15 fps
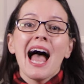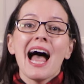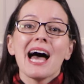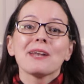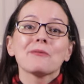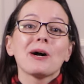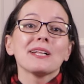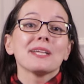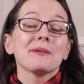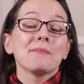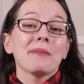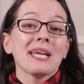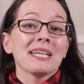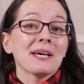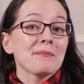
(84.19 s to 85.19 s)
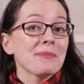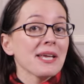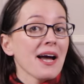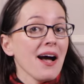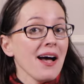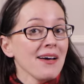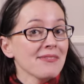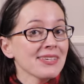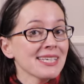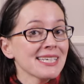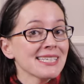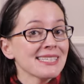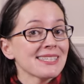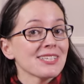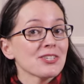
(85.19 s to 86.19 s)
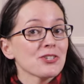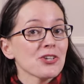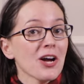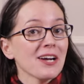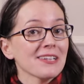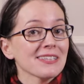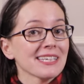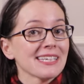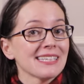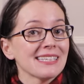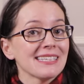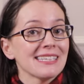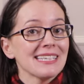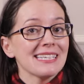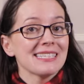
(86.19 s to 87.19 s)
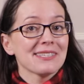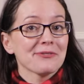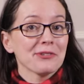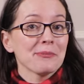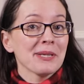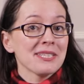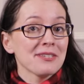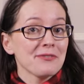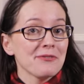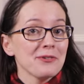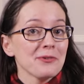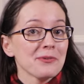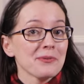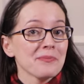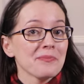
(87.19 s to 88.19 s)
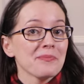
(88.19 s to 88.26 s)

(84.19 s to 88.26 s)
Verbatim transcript: And while it may not be obvious, chocolate is a fermented food.